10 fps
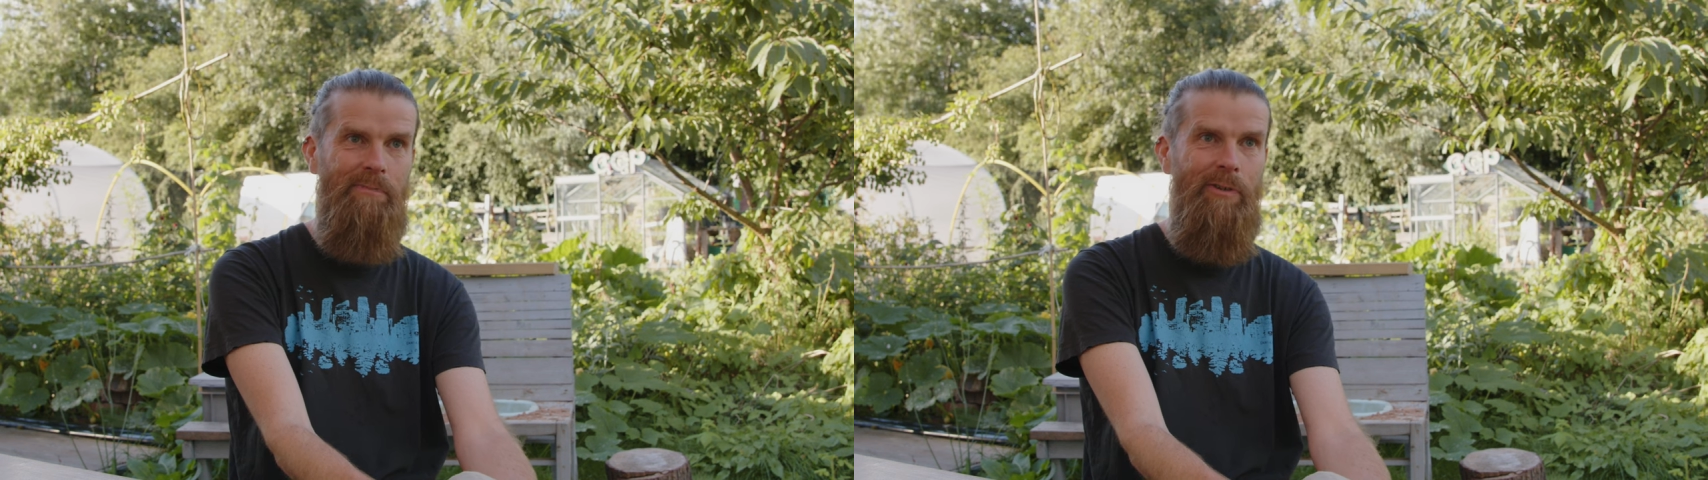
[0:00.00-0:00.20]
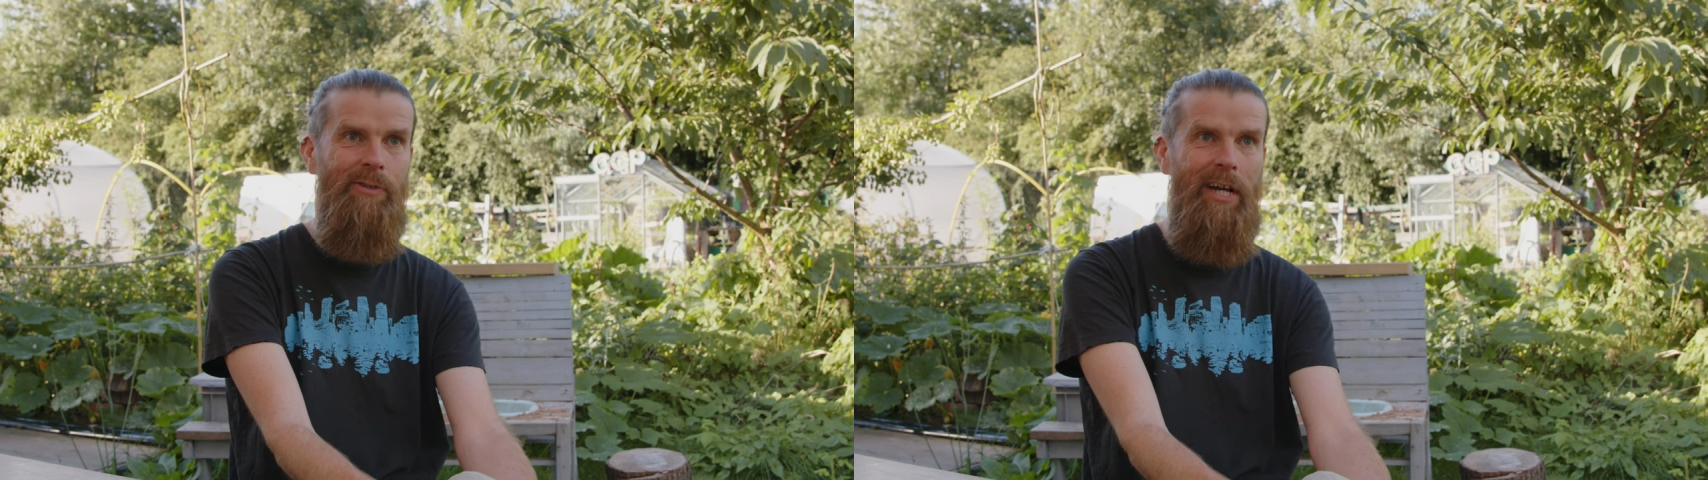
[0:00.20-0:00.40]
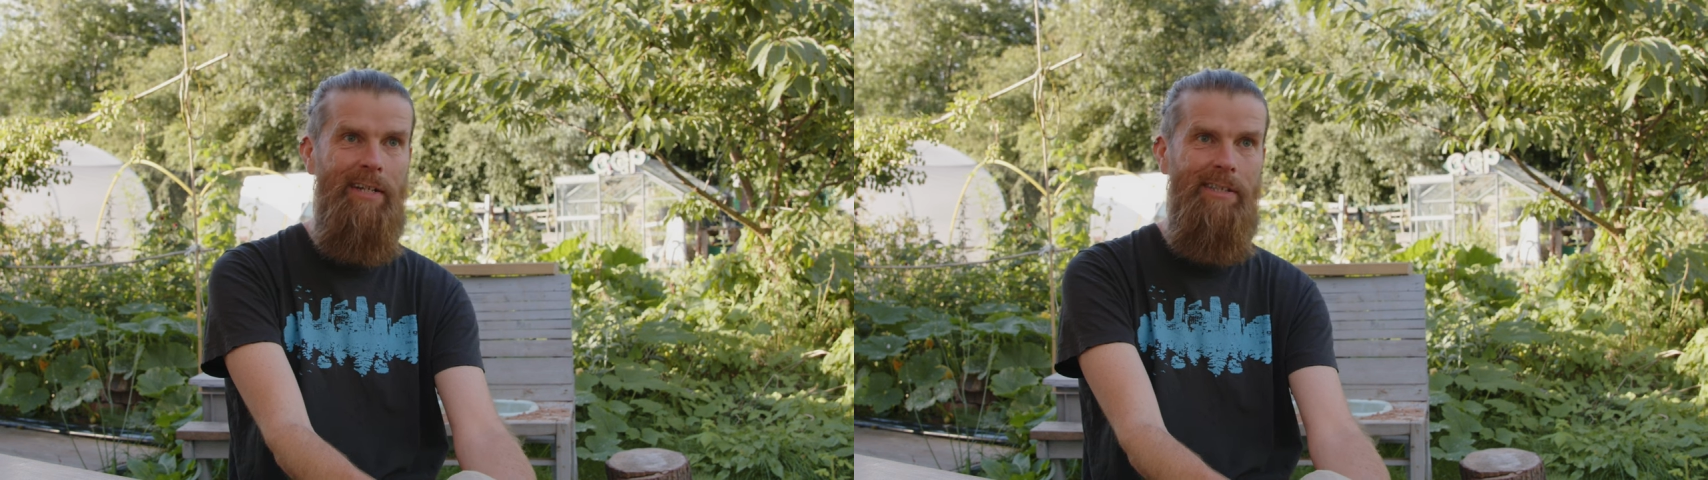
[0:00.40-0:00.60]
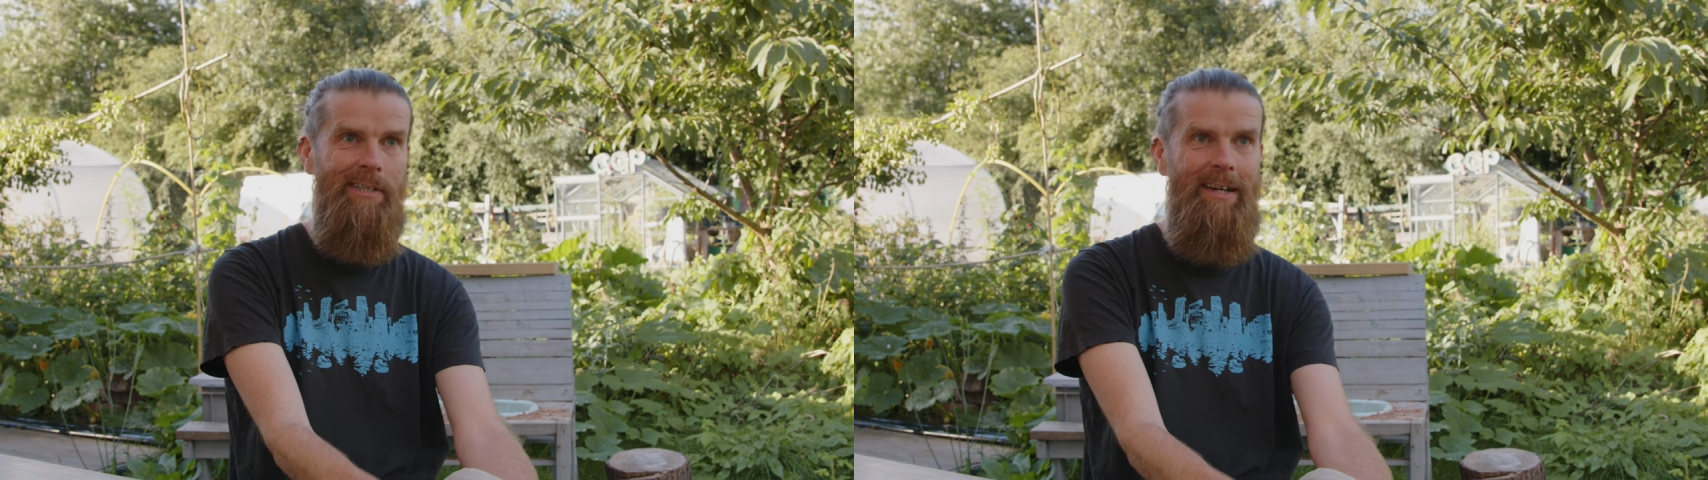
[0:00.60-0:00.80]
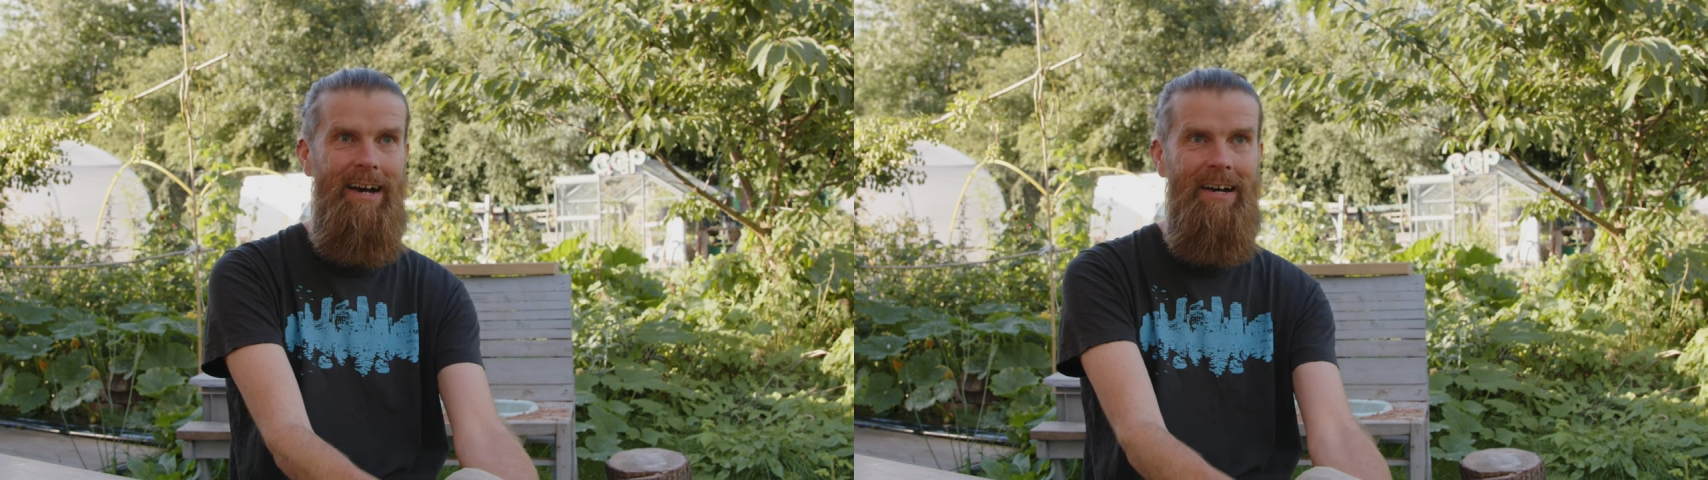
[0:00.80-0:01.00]

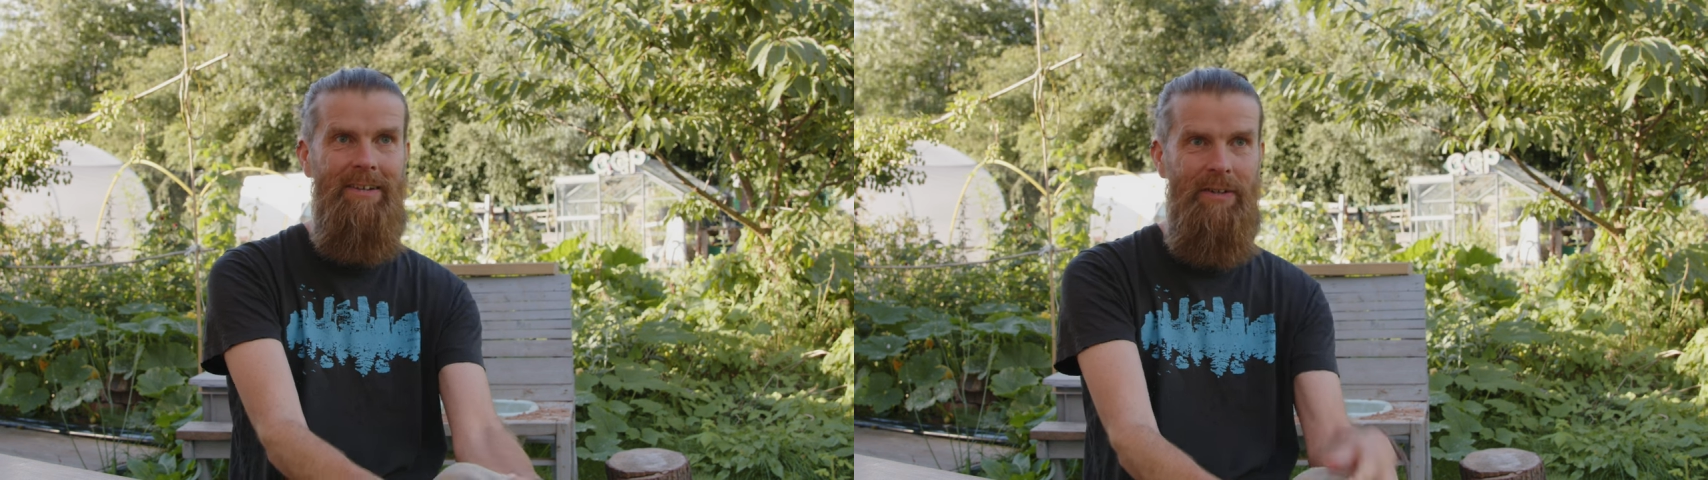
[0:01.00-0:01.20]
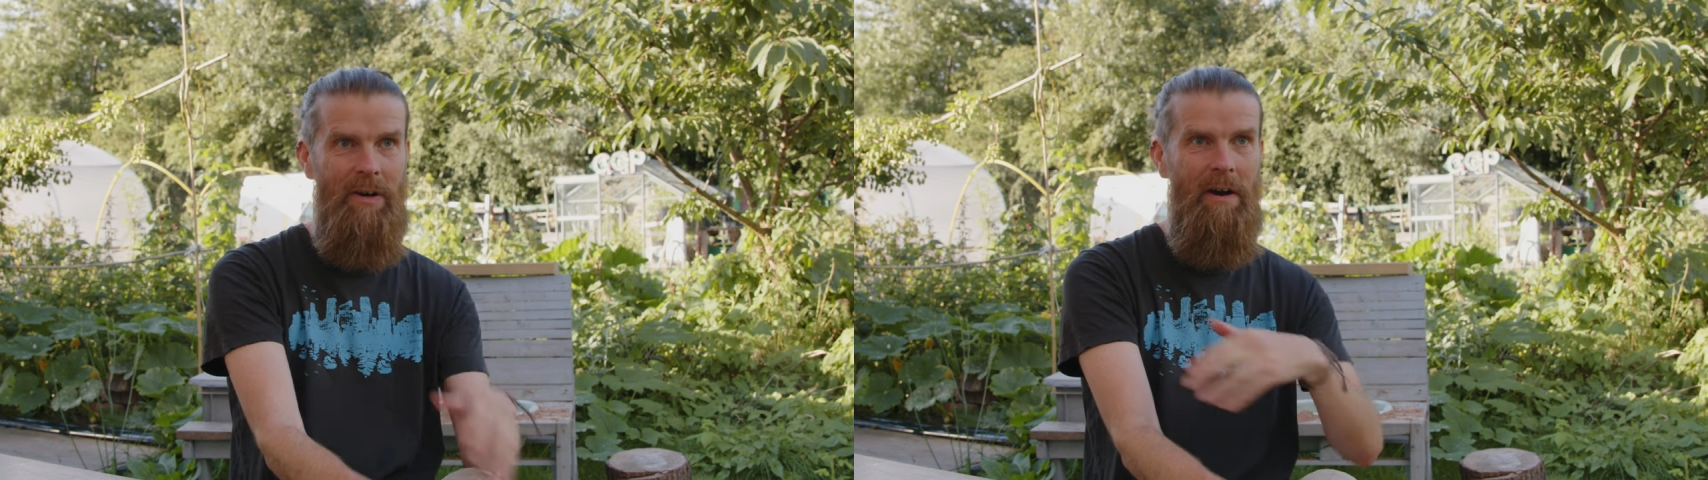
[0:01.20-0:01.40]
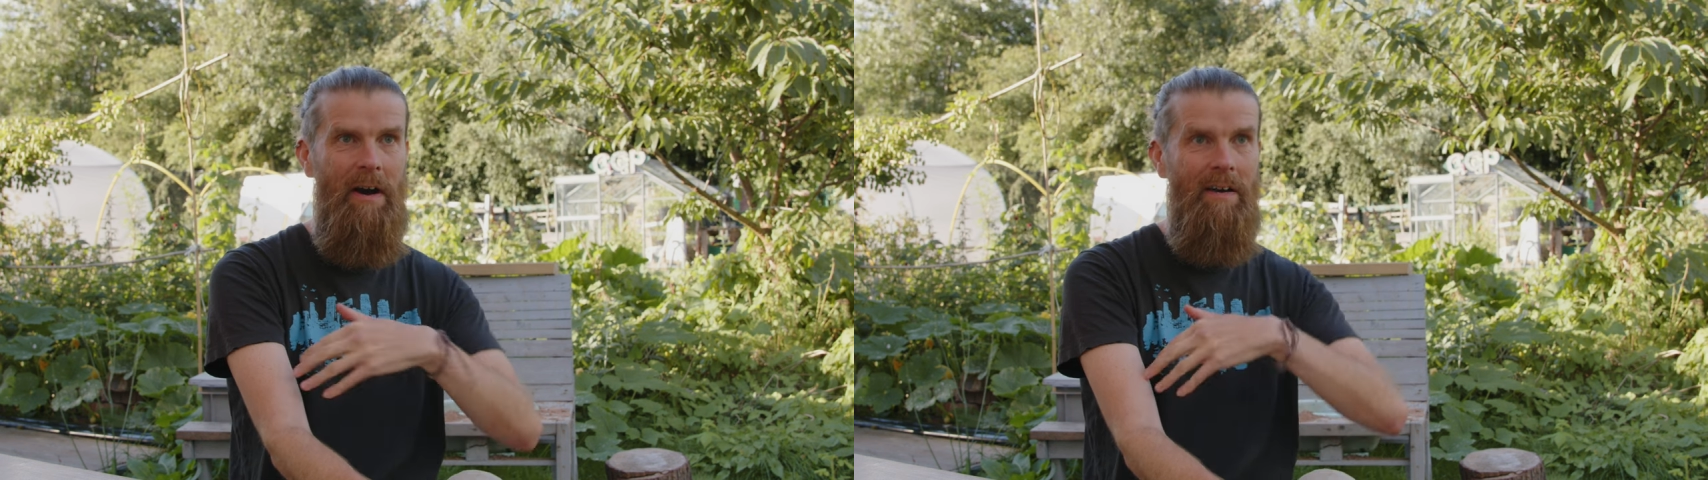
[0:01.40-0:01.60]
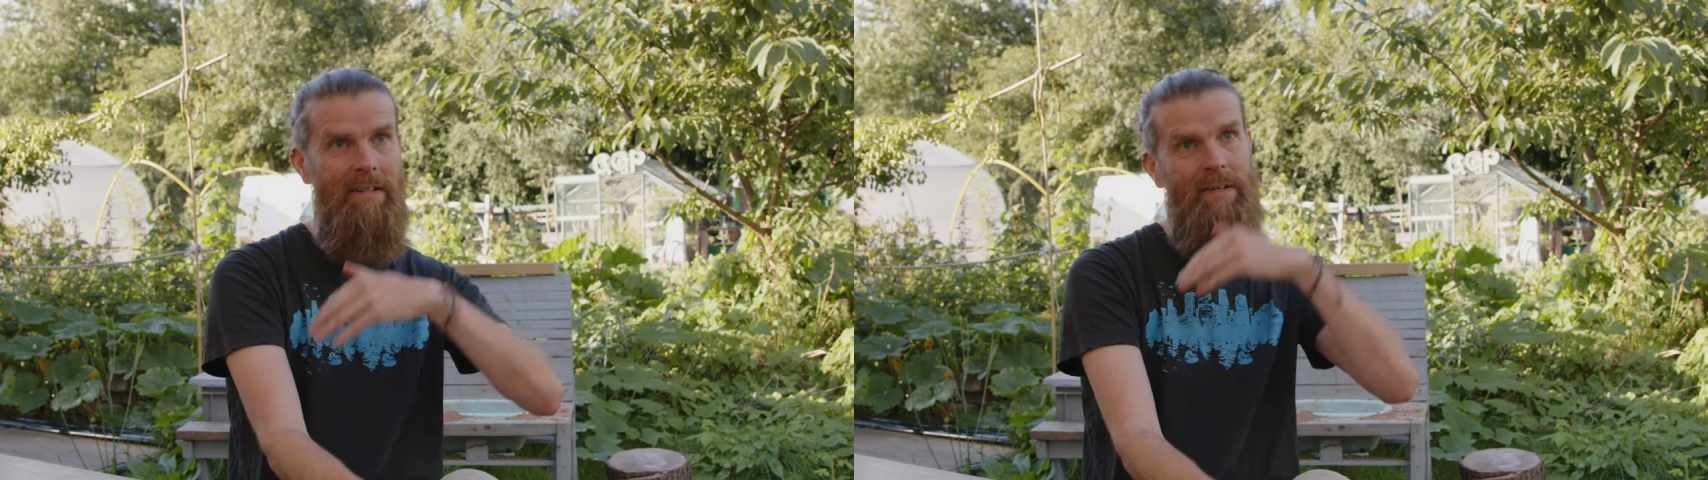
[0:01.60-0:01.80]
project and our